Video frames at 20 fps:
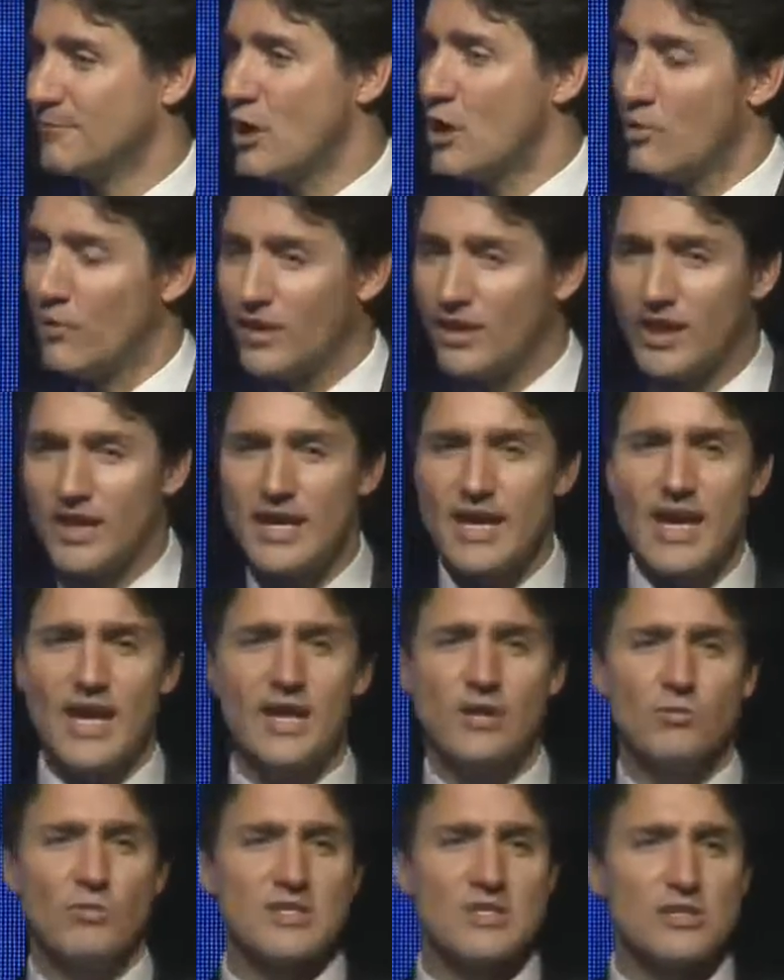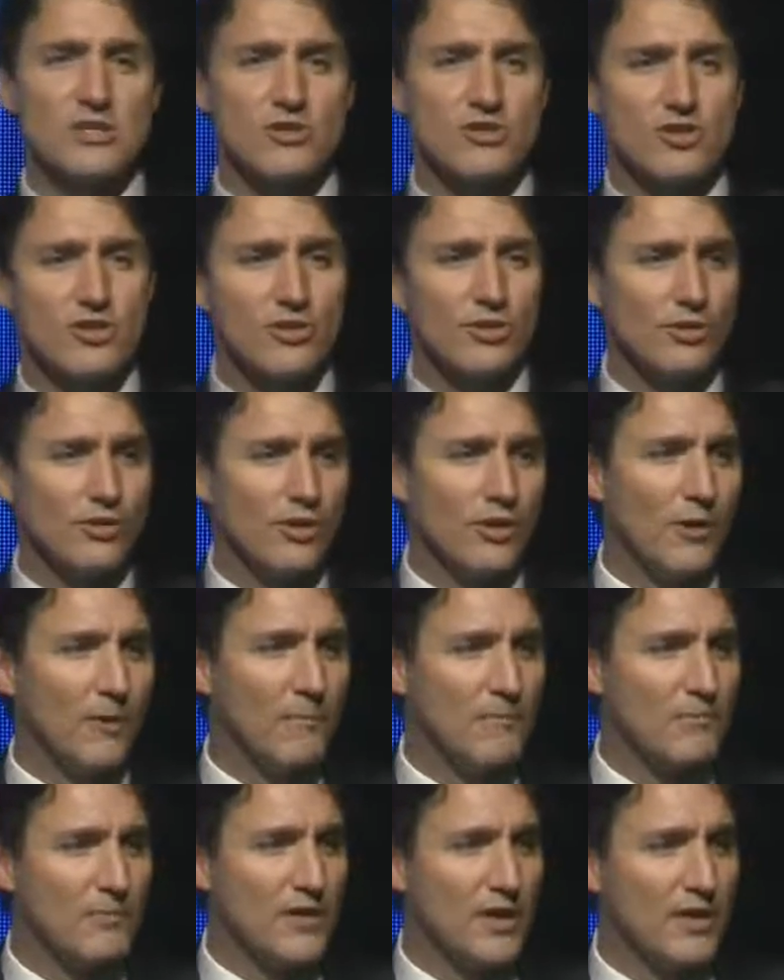When Leanne was in
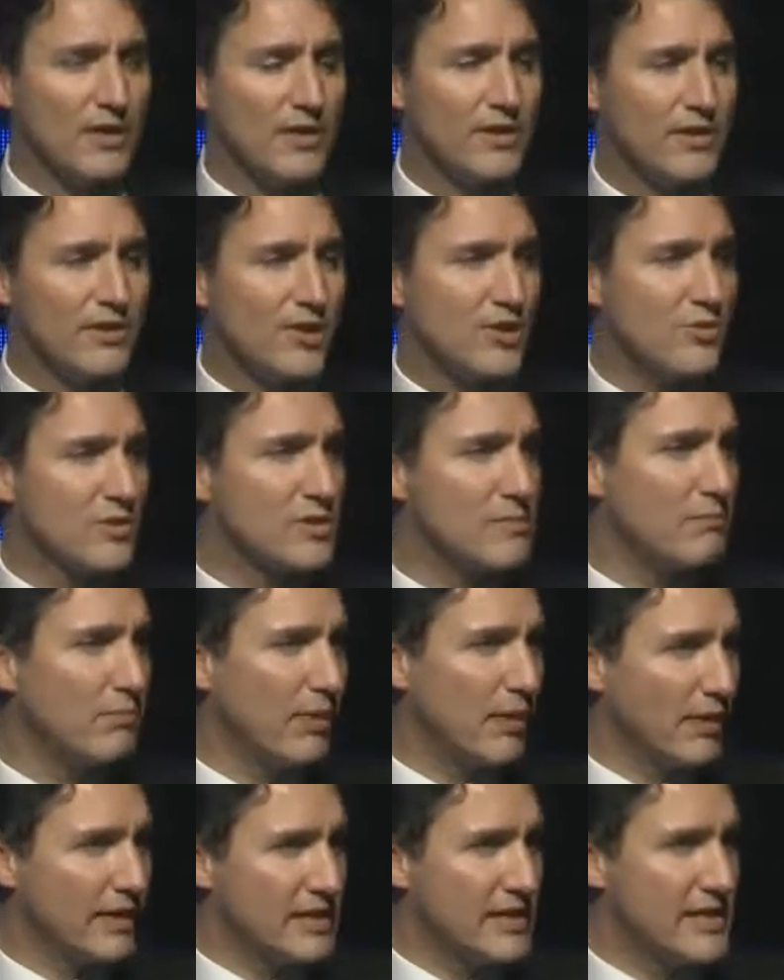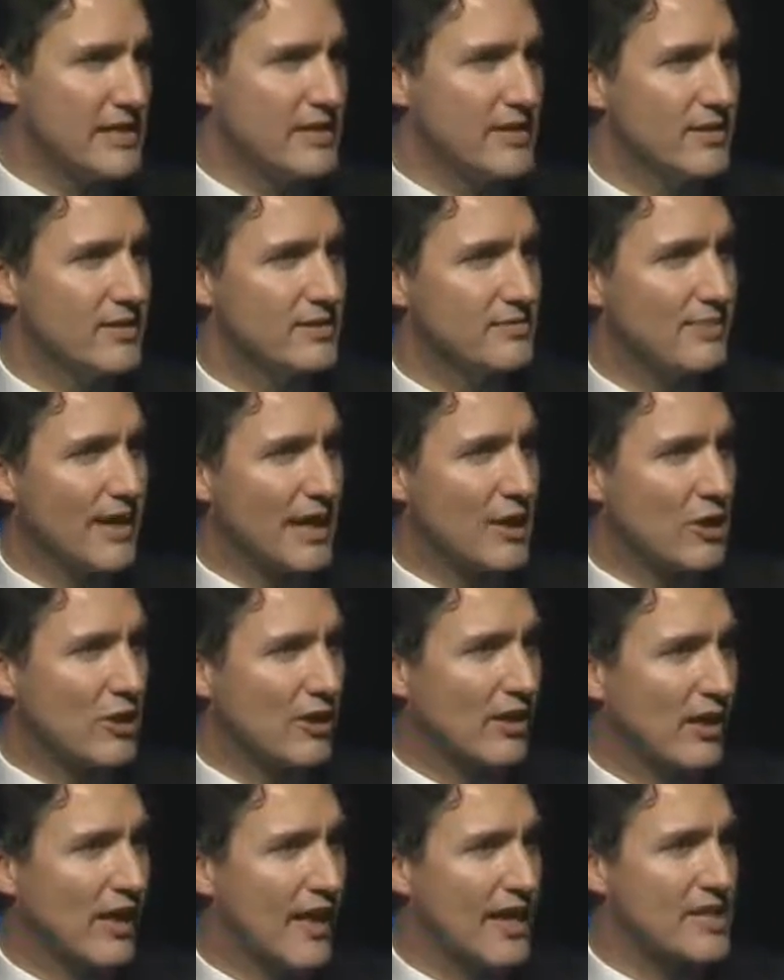school, she was bullied by her
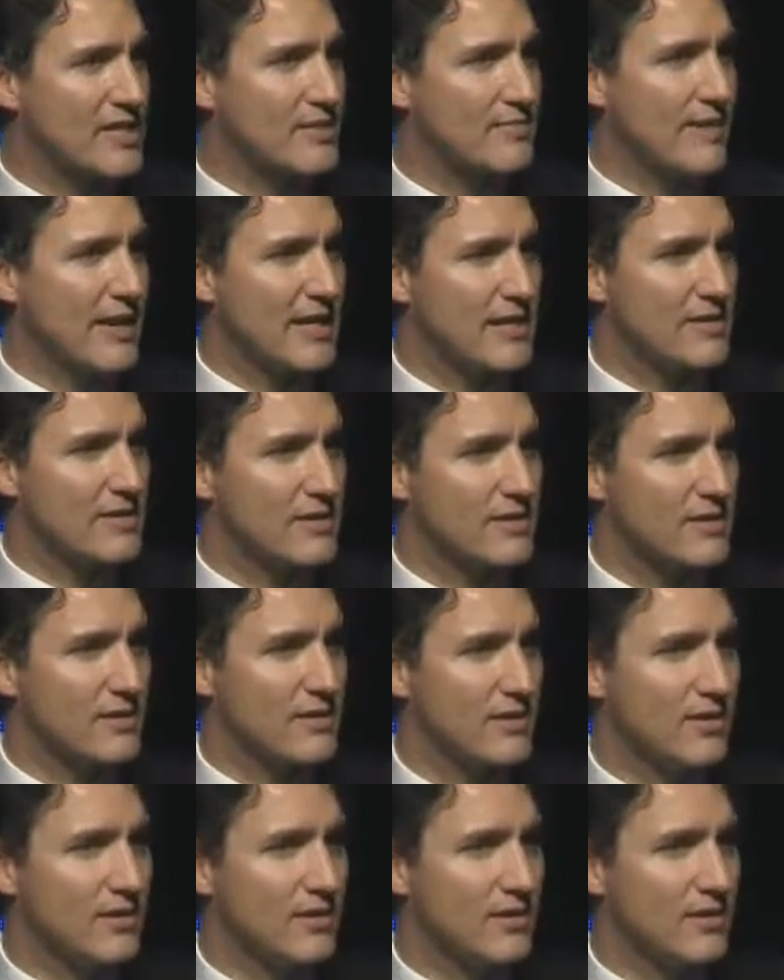classmates,